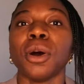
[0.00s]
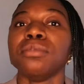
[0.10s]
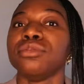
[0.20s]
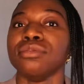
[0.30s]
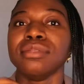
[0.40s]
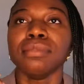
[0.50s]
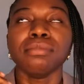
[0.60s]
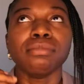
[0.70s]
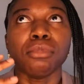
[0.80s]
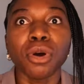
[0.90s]
up to
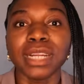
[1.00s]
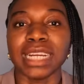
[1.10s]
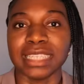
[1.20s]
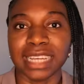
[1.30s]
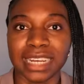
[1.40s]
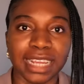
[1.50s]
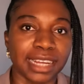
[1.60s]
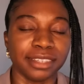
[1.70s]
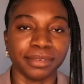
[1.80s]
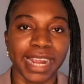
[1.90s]
more than ten
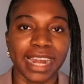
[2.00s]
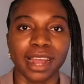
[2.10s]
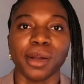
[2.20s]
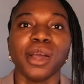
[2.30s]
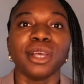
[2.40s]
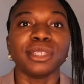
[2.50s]
years right now.